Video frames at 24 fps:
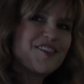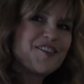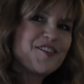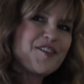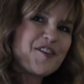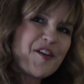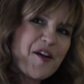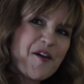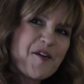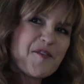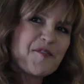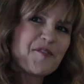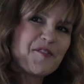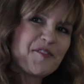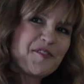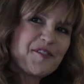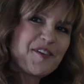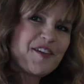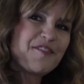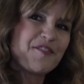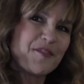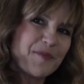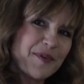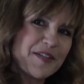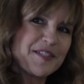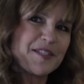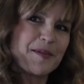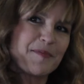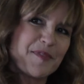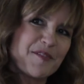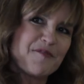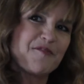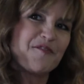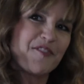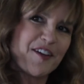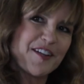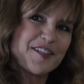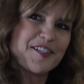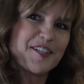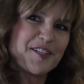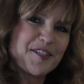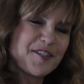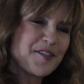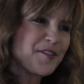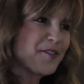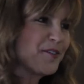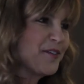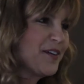You know, if you want something fun to
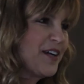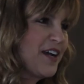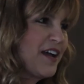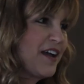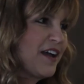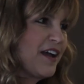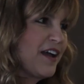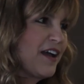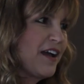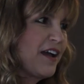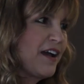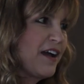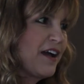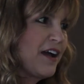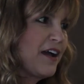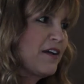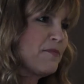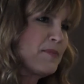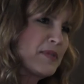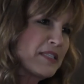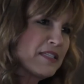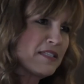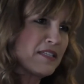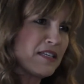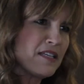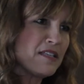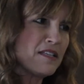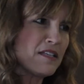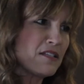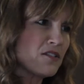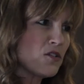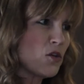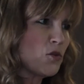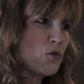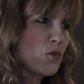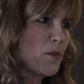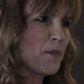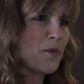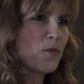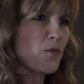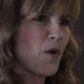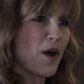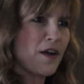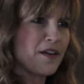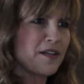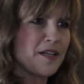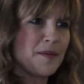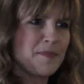do, I've been seeing this old woman
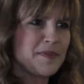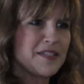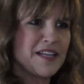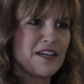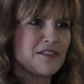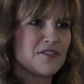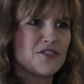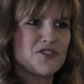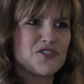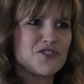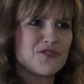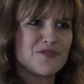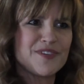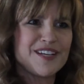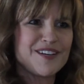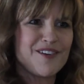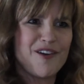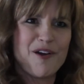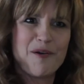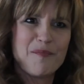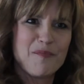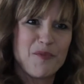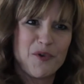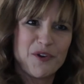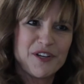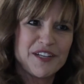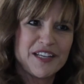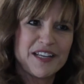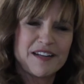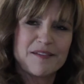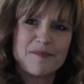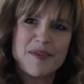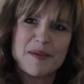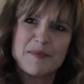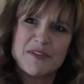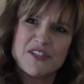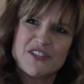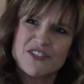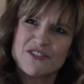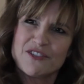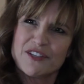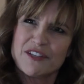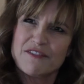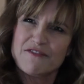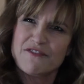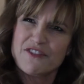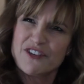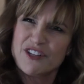walking up and down the street all morning. Maybe she's
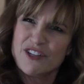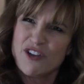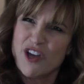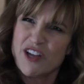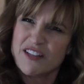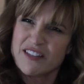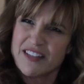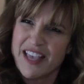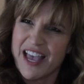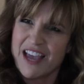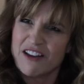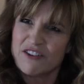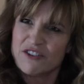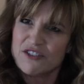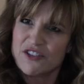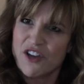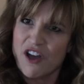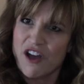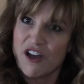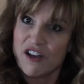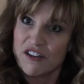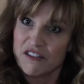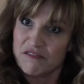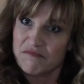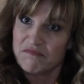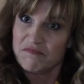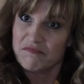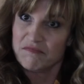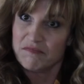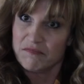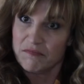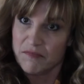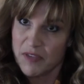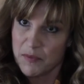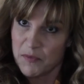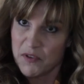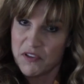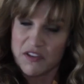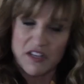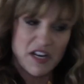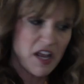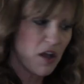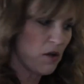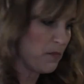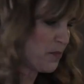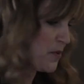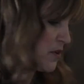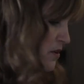looking for a lost cat or dog. You could
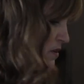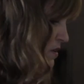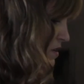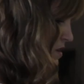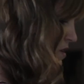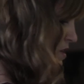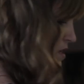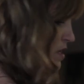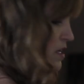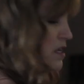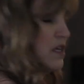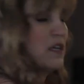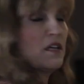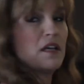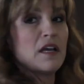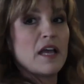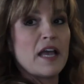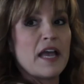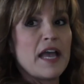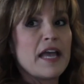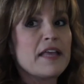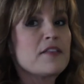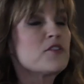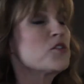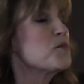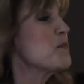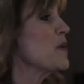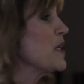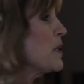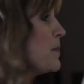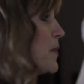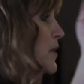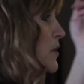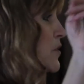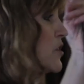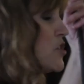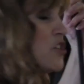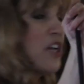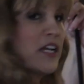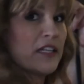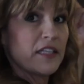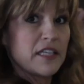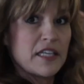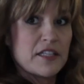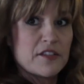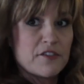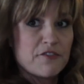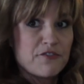help her. Hey, there's peanut butter and
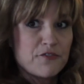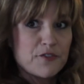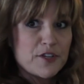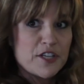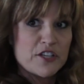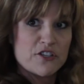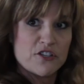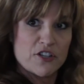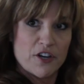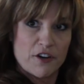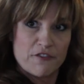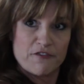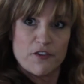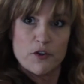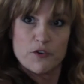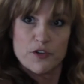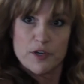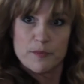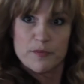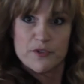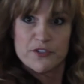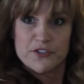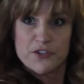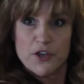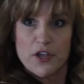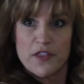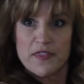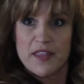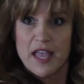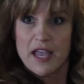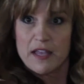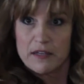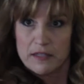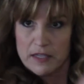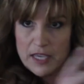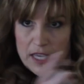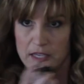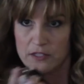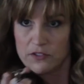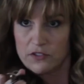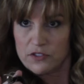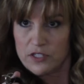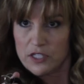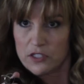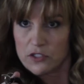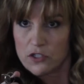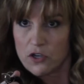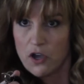jelly in the fridge, and our phone number is on that in case
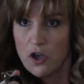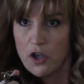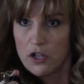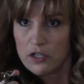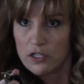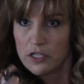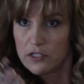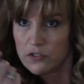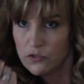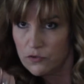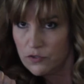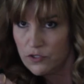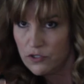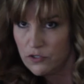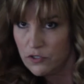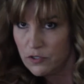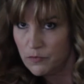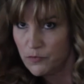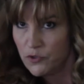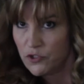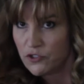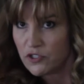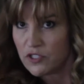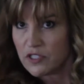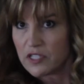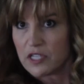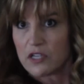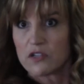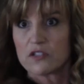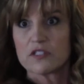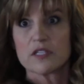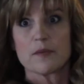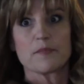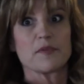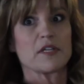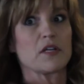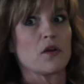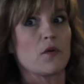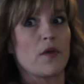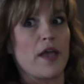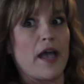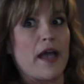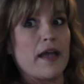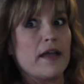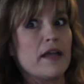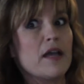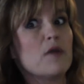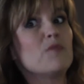you need to call us or there's an emergency or something,
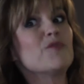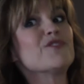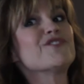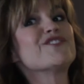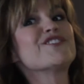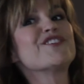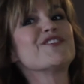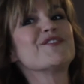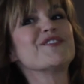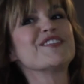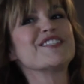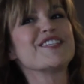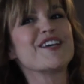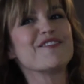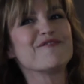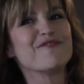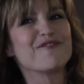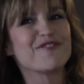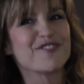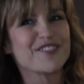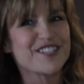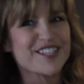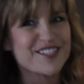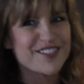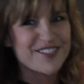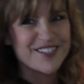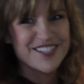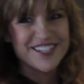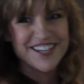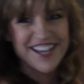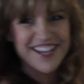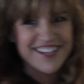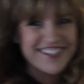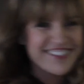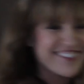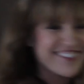okay? And we'll see you at 7 for dinner tonight.